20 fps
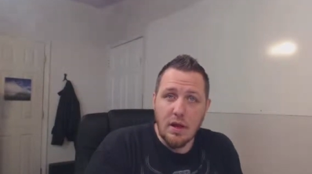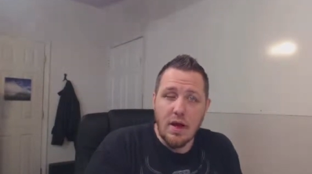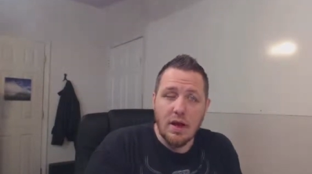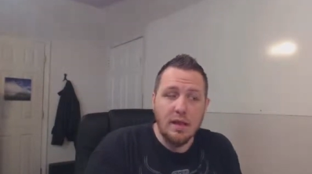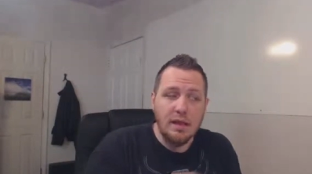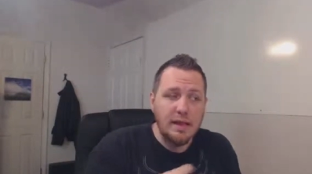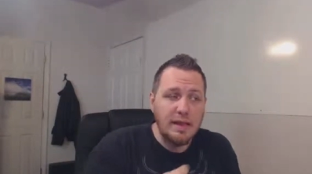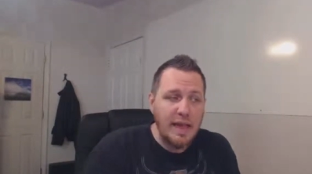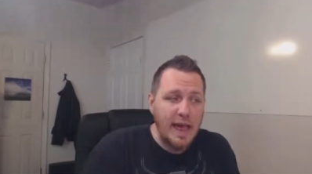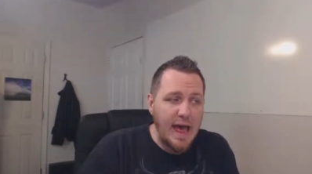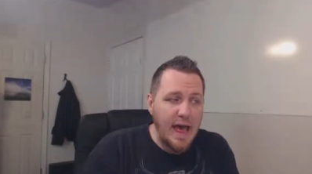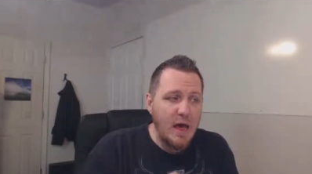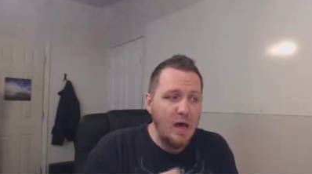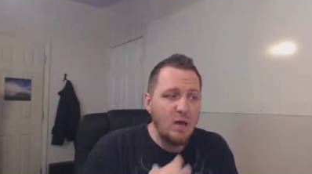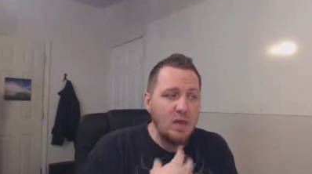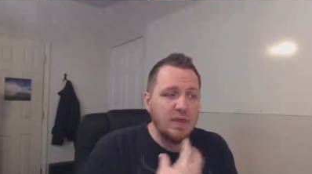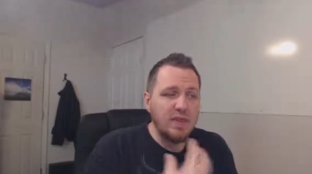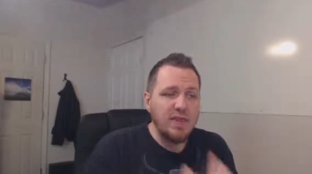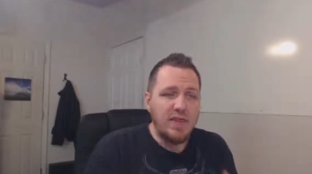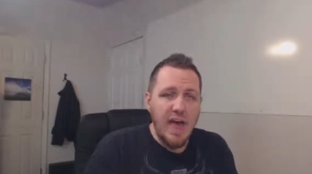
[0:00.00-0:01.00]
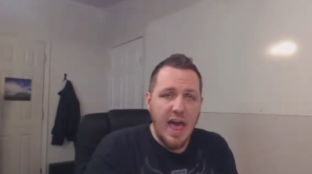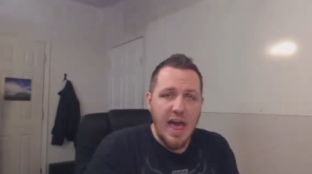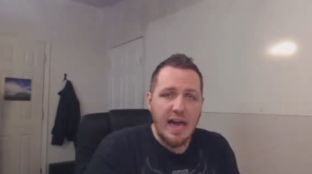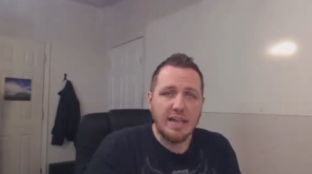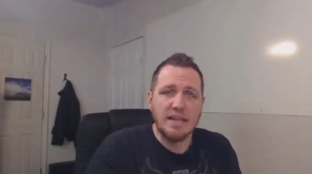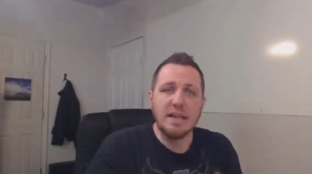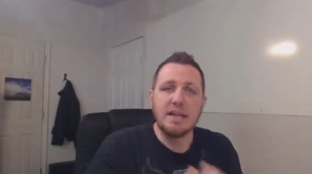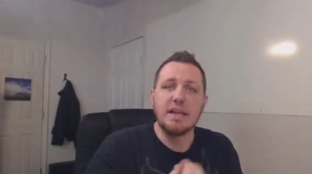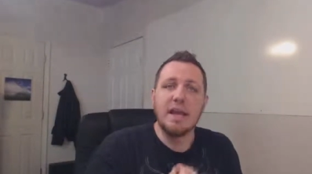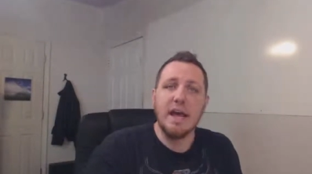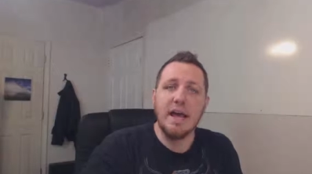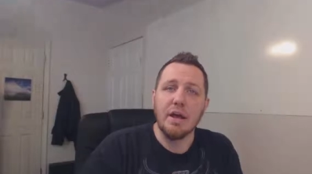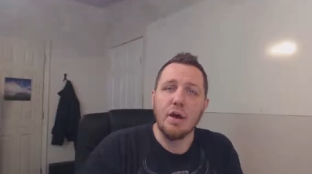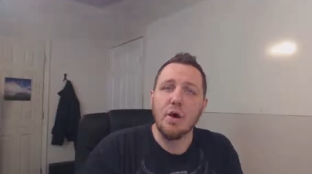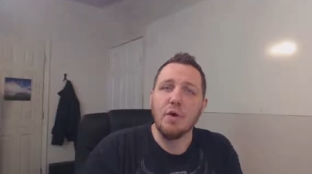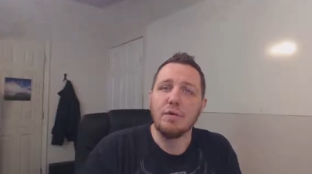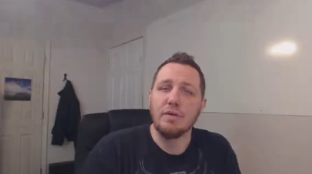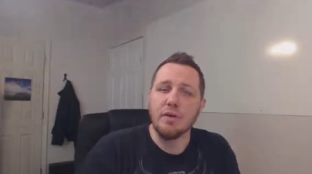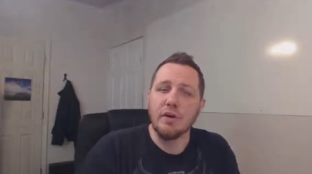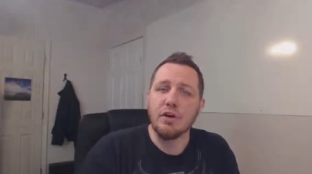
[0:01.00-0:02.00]
Allow that to take
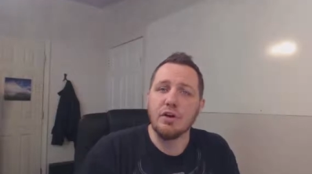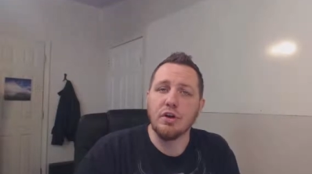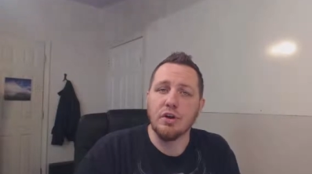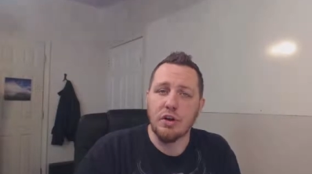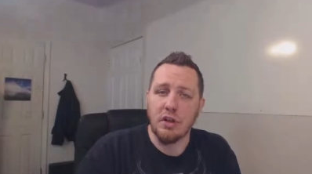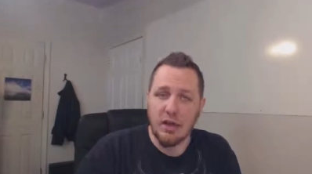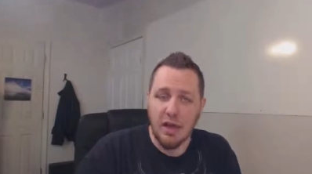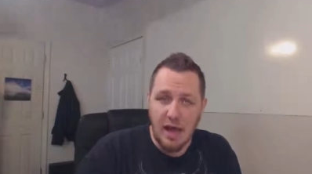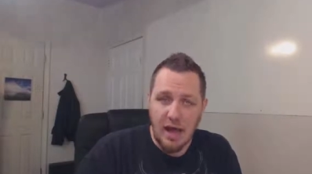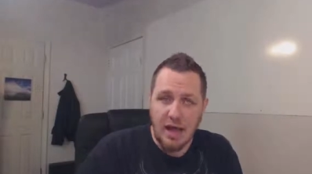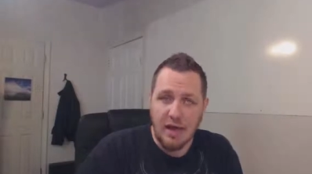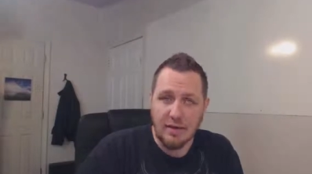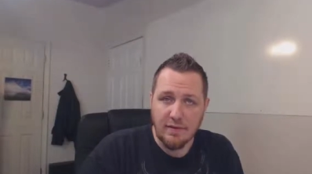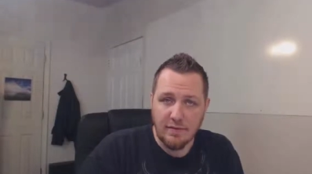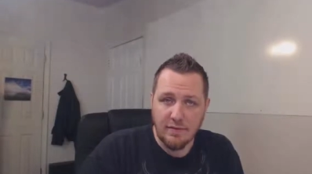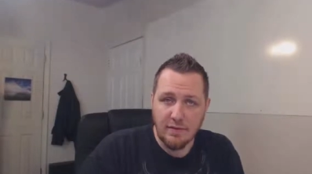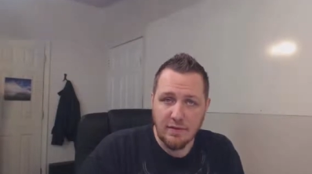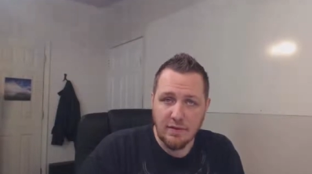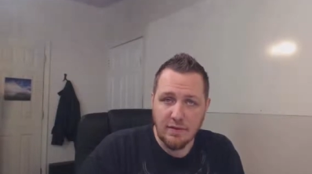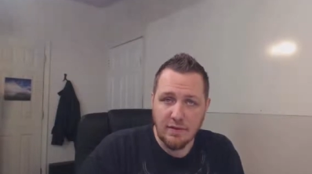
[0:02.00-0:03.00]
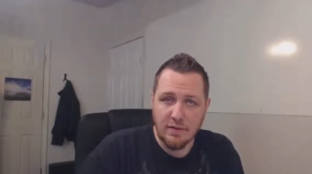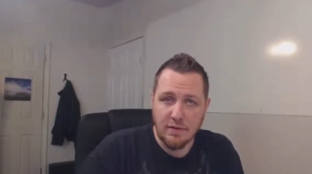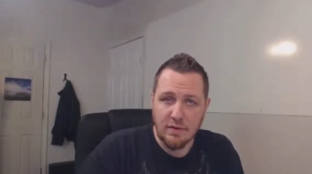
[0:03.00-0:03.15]
over your life.